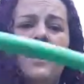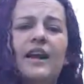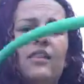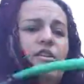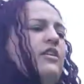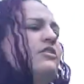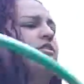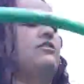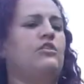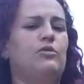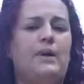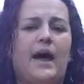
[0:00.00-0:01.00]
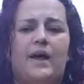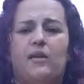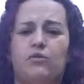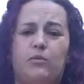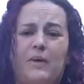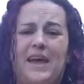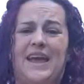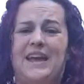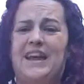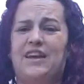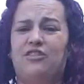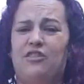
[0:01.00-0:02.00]
I learned to do paddles with my
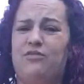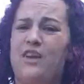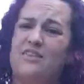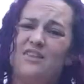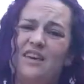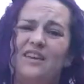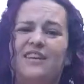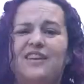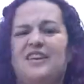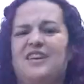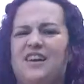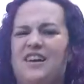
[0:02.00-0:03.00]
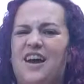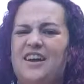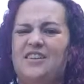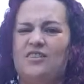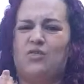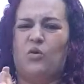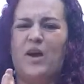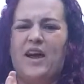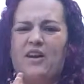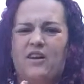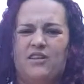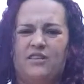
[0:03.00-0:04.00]
hand actually facing kind of
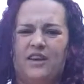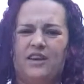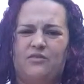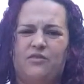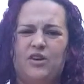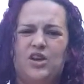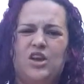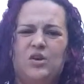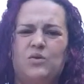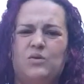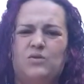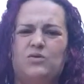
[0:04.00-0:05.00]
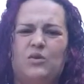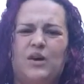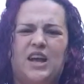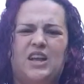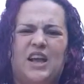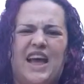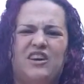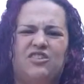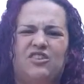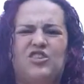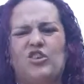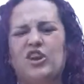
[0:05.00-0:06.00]
square, like in front of you. So I
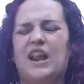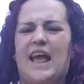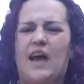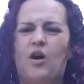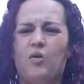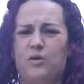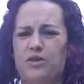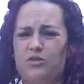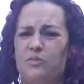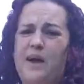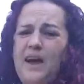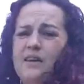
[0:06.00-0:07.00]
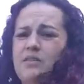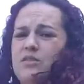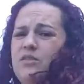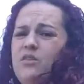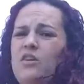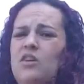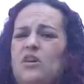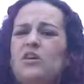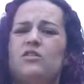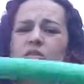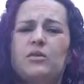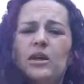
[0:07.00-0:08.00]
actually turn it out when I do paddles.
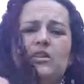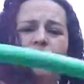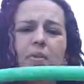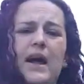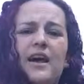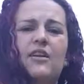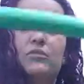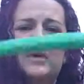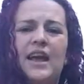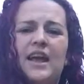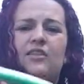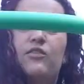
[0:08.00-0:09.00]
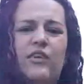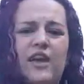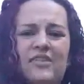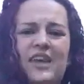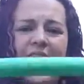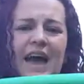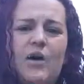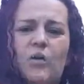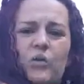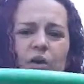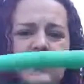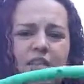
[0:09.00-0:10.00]
So when I do paddles, my hand's facing
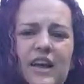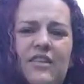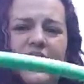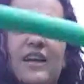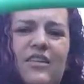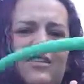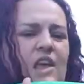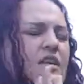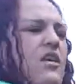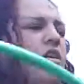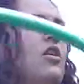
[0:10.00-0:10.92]
outward like this.